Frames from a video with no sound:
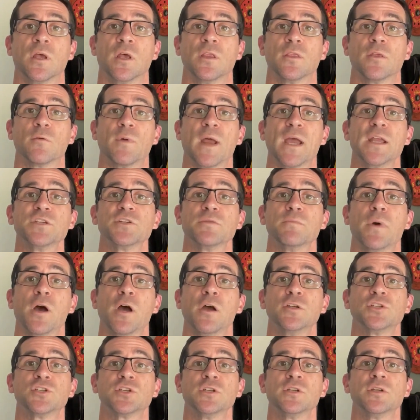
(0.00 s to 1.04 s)
The range of
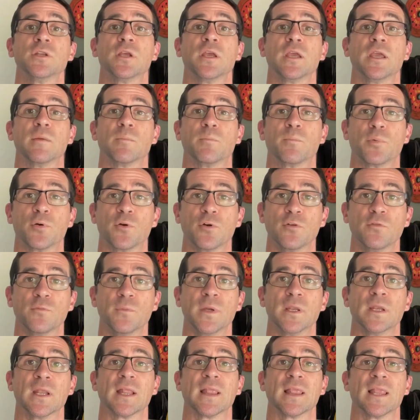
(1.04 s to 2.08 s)
motion
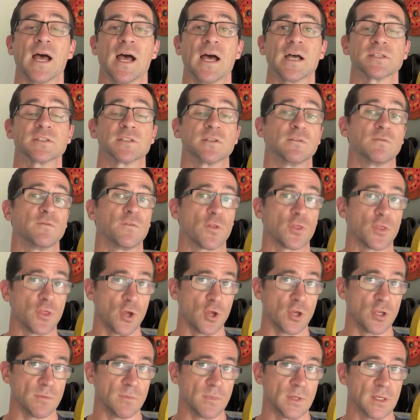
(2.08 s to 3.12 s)
improvement lasted for
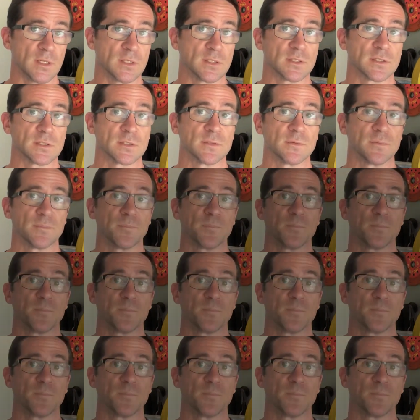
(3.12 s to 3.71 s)
30 minutes.